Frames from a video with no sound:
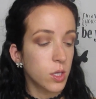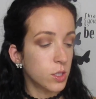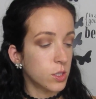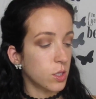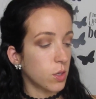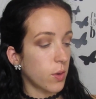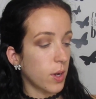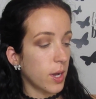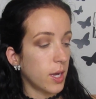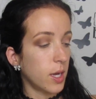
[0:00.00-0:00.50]

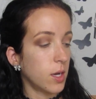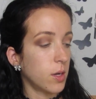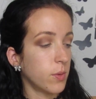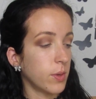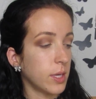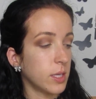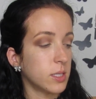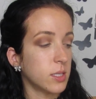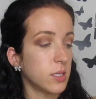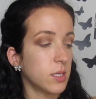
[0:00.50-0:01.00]
So I
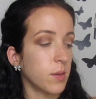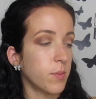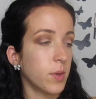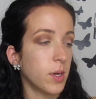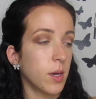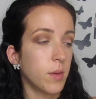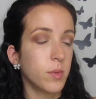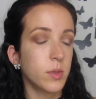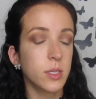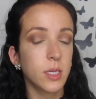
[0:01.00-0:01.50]
always dip a
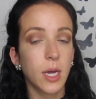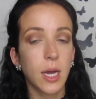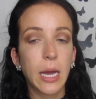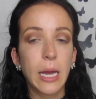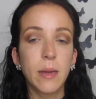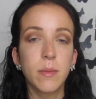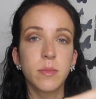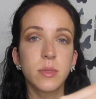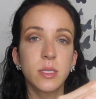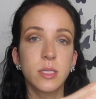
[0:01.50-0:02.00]
couple
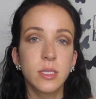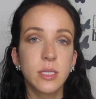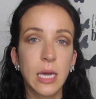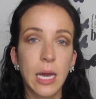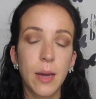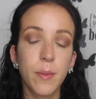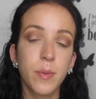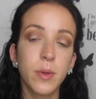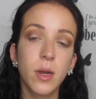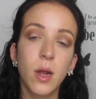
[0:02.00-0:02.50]
times,
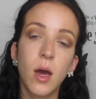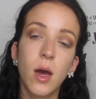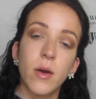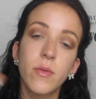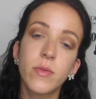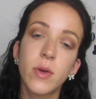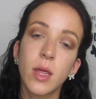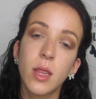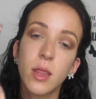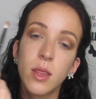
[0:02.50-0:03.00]
tap it
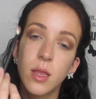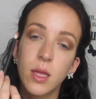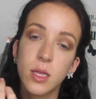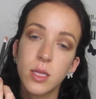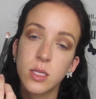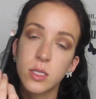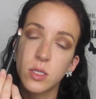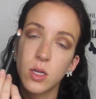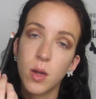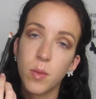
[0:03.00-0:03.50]
off, and
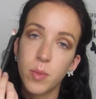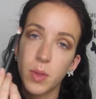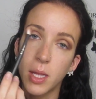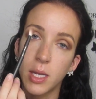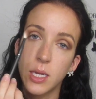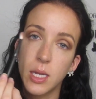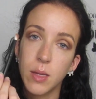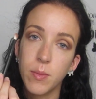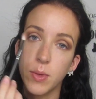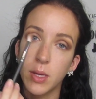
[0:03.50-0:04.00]
then start
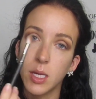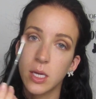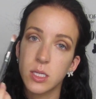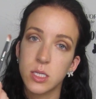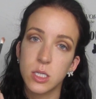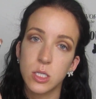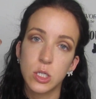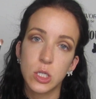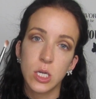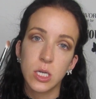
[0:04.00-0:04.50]
blending
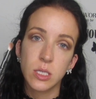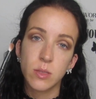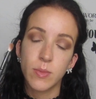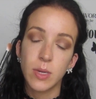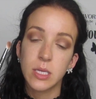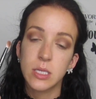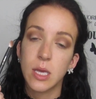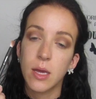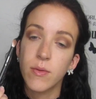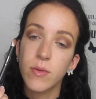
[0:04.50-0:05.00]
because it just
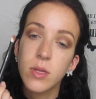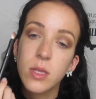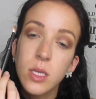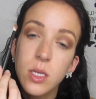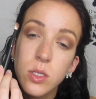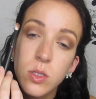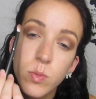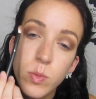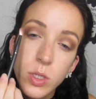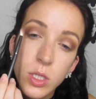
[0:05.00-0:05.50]
makes
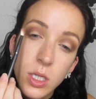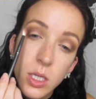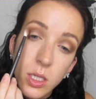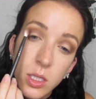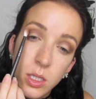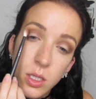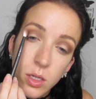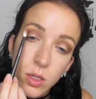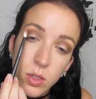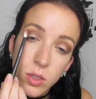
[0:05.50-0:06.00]
everything so much
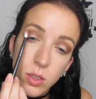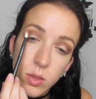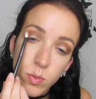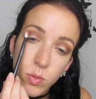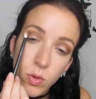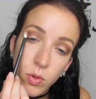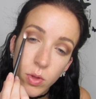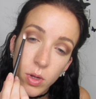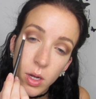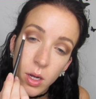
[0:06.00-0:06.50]
easier and
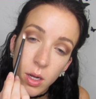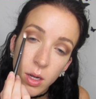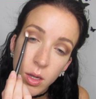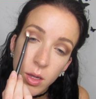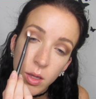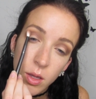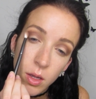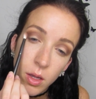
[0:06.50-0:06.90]
smoother.